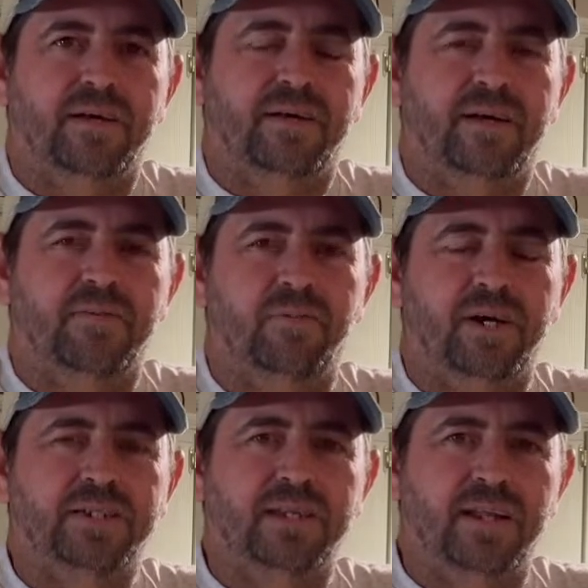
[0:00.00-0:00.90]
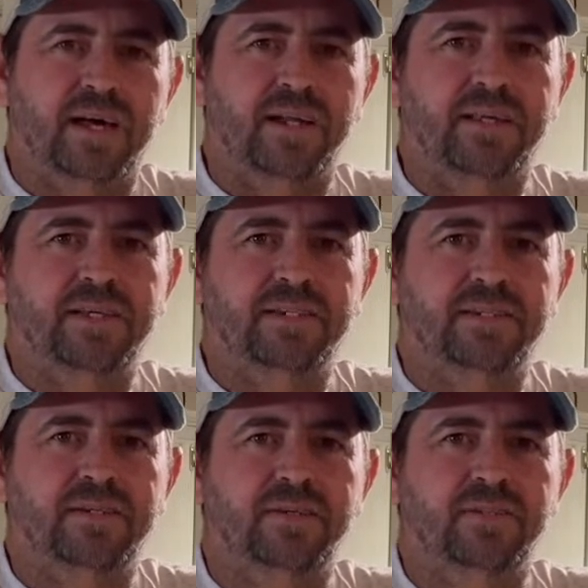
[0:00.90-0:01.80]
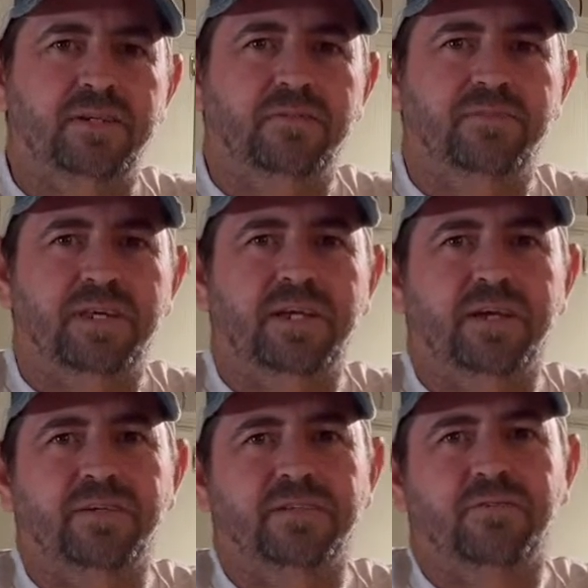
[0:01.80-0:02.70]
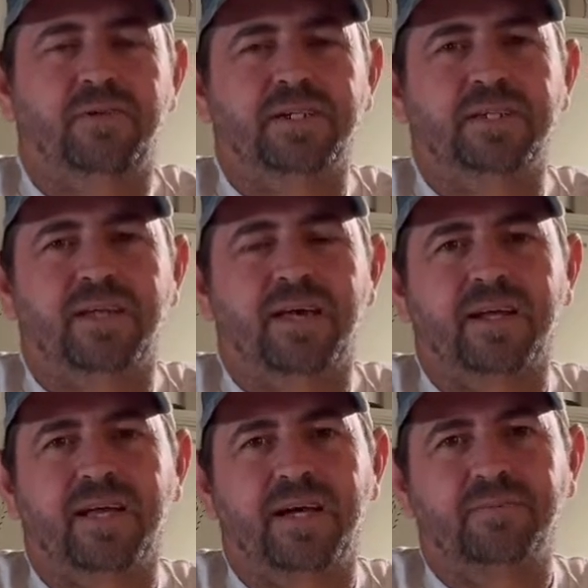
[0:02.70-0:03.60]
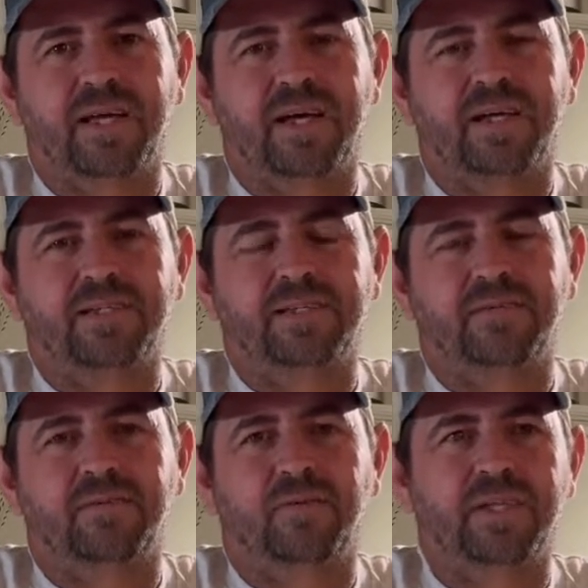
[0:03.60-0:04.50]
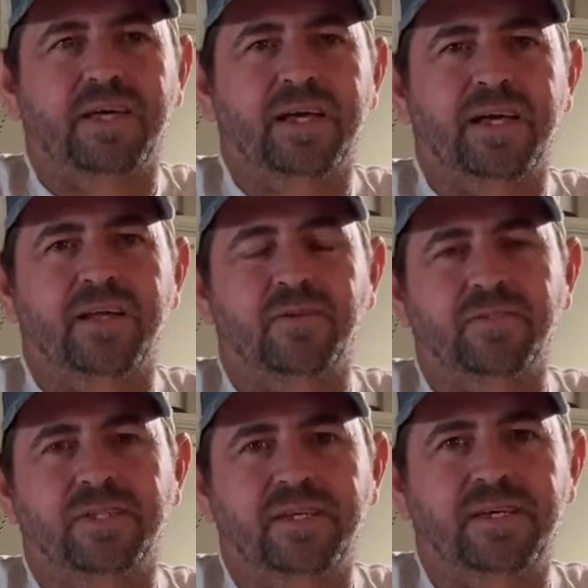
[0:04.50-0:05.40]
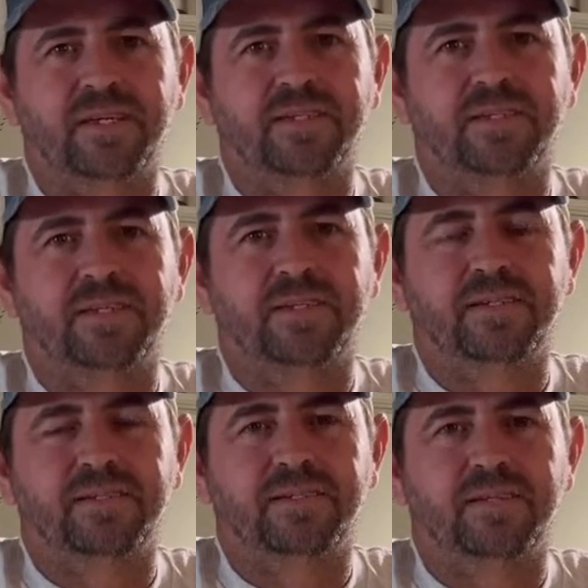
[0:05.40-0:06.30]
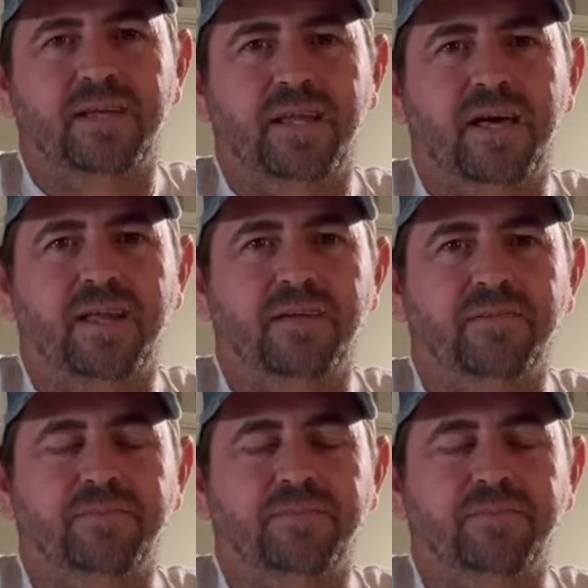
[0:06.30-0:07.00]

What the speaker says: I've watched a lot of these YouTube videos. I've watched a lot of comp guys. One thing I don't see is a lot of,